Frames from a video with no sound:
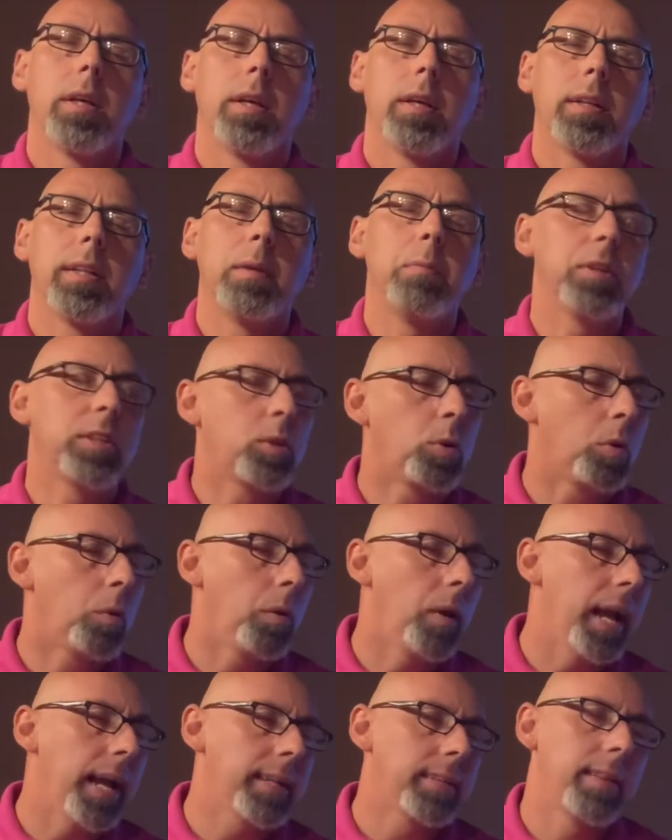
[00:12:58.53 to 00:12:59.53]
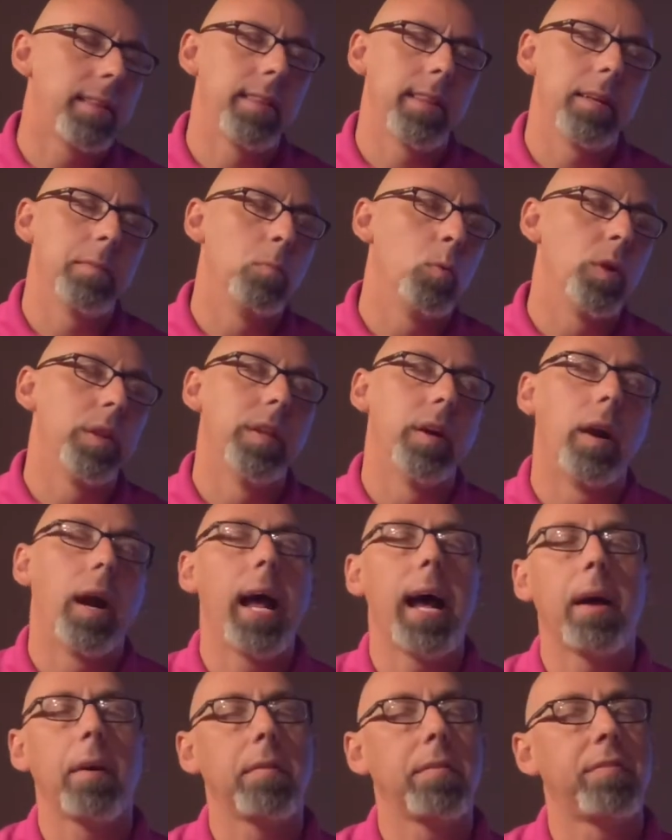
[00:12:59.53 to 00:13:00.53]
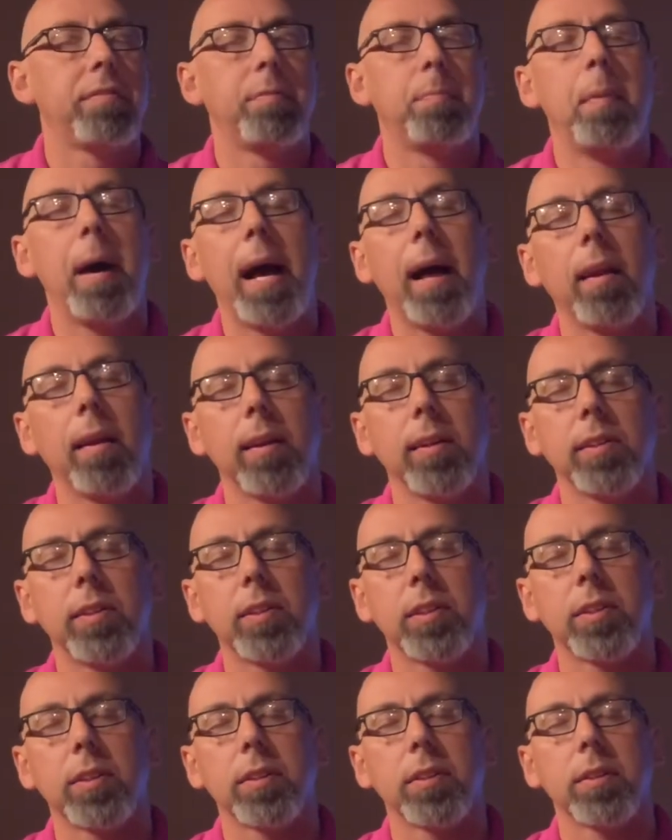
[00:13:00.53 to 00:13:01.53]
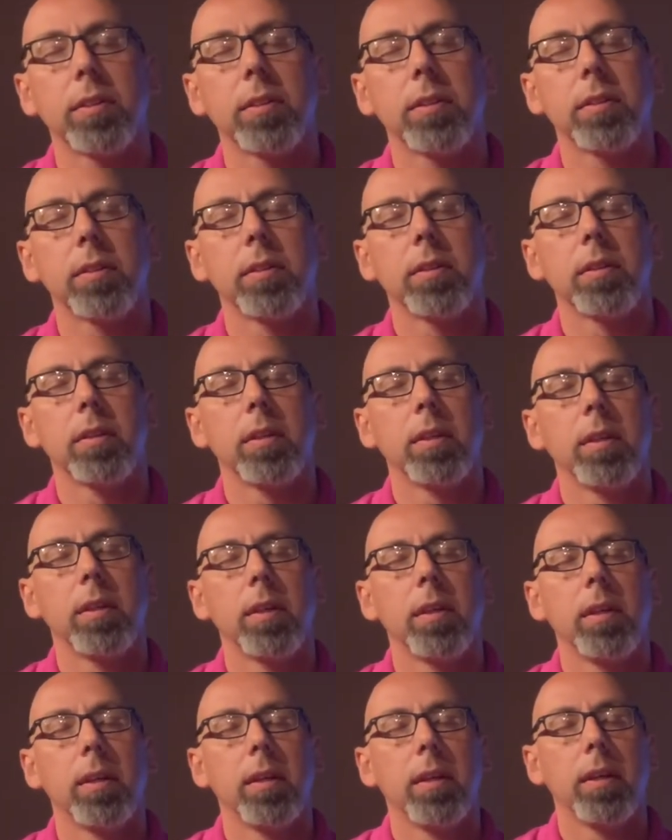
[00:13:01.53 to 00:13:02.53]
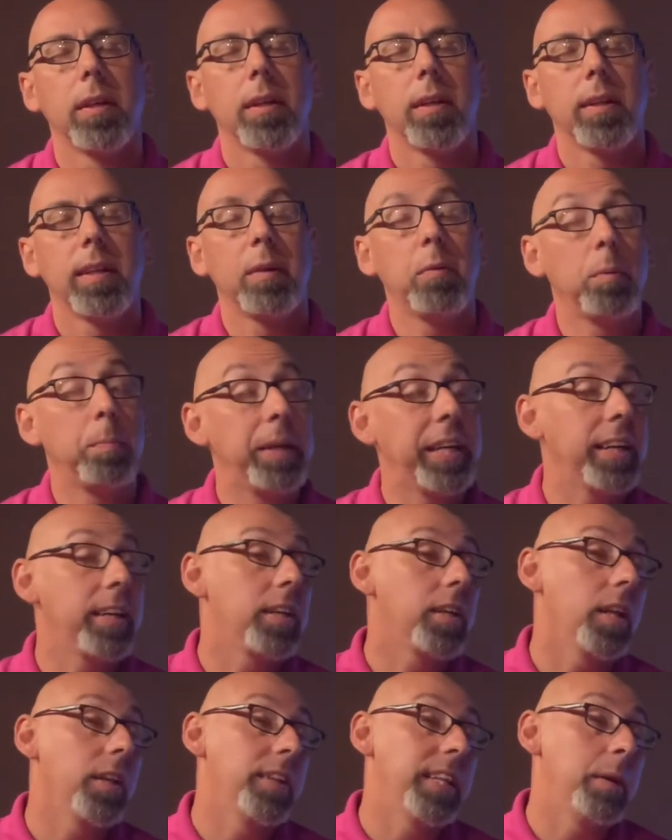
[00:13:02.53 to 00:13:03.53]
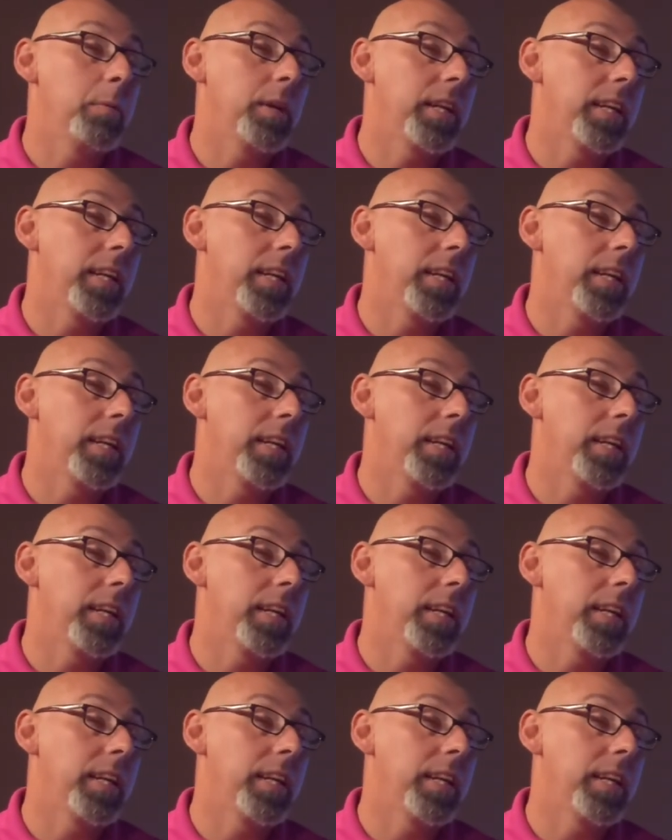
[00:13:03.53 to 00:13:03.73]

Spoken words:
They would correct them when they're out of balance. They would